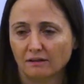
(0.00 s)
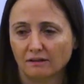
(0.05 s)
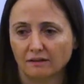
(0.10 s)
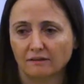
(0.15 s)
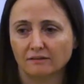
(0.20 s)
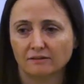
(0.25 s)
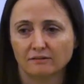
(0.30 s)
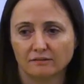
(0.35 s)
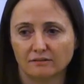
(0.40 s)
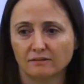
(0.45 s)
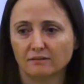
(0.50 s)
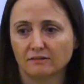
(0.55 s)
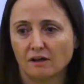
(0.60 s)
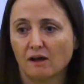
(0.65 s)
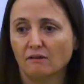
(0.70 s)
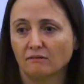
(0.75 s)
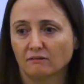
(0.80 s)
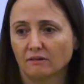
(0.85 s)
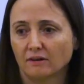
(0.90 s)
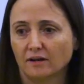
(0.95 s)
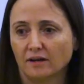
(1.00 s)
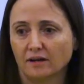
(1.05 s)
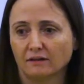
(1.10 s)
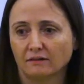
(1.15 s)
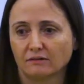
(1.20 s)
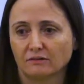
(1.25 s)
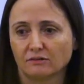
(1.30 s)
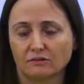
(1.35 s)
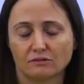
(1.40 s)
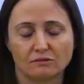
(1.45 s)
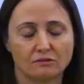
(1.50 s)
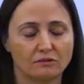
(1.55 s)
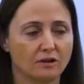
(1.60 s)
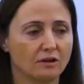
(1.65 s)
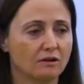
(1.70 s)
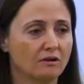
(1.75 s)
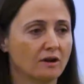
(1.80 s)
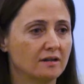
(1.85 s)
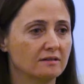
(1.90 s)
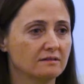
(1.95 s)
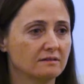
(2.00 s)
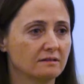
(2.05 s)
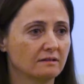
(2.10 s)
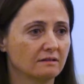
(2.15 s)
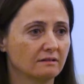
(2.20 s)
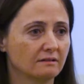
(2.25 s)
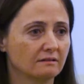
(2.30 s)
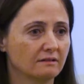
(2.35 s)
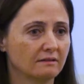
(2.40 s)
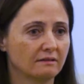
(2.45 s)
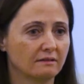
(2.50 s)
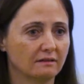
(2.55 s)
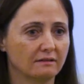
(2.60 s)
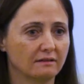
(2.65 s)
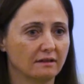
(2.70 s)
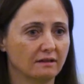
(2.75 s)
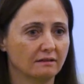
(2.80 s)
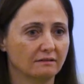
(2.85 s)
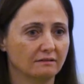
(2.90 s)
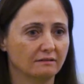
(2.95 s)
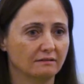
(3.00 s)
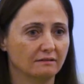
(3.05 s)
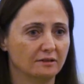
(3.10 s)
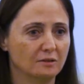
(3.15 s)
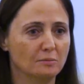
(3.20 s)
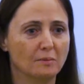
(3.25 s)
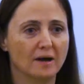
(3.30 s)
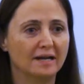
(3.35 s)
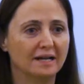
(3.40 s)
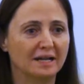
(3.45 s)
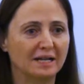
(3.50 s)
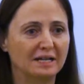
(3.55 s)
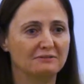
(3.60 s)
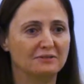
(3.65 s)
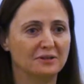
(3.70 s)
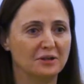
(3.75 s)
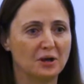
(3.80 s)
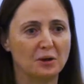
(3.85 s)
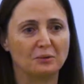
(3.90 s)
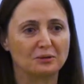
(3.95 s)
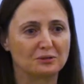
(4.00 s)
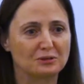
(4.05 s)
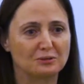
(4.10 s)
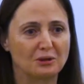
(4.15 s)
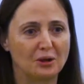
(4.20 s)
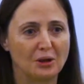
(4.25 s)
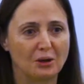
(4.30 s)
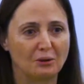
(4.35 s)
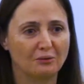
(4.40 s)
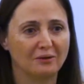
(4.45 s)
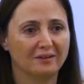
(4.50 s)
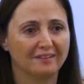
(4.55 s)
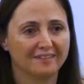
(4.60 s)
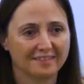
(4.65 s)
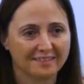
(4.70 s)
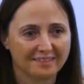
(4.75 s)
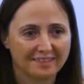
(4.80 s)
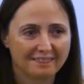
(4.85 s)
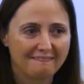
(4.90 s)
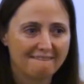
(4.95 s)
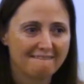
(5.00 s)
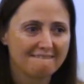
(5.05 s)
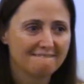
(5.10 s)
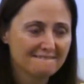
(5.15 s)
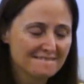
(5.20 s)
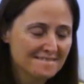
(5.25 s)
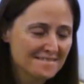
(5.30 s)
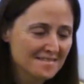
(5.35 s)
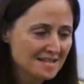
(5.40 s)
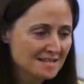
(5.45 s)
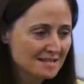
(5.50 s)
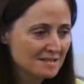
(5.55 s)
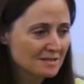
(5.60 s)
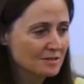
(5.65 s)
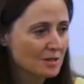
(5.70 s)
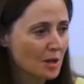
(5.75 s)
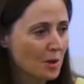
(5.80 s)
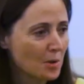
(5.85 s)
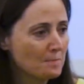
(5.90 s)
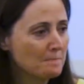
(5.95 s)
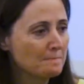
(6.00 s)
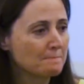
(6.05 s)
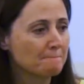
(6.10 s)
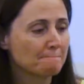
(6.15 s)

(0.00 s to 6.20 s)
into discovery, which is really crazy to think that you might not even know what you know. So.